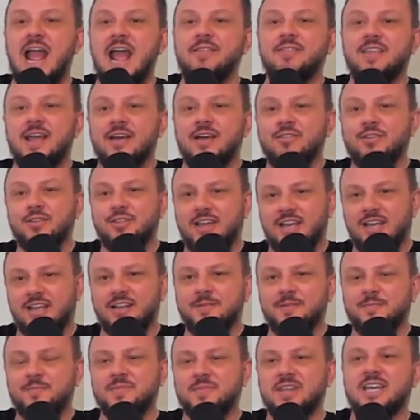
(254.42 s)
And the other
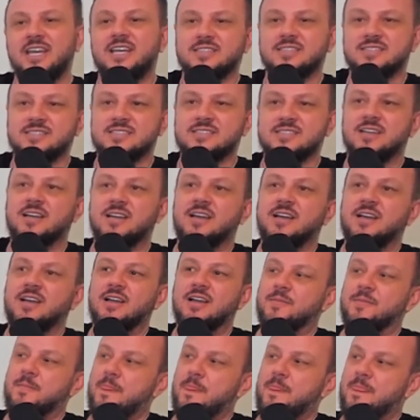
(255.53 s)
thing is,
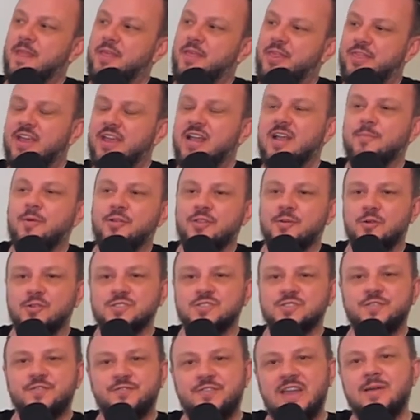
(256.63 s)
think about the
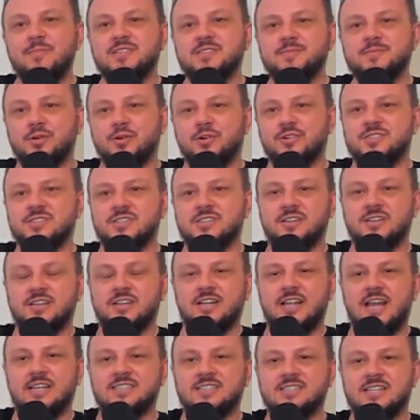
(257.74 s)
most famous person
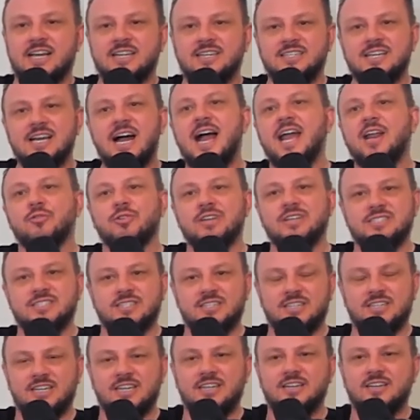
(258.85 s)
that has like died
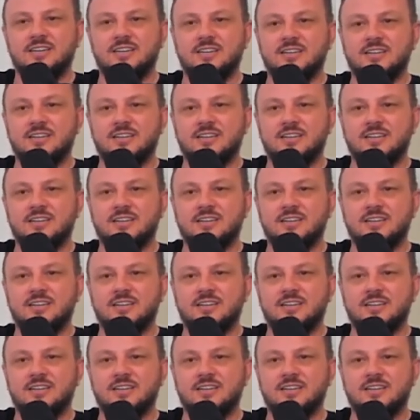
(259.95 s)
recently,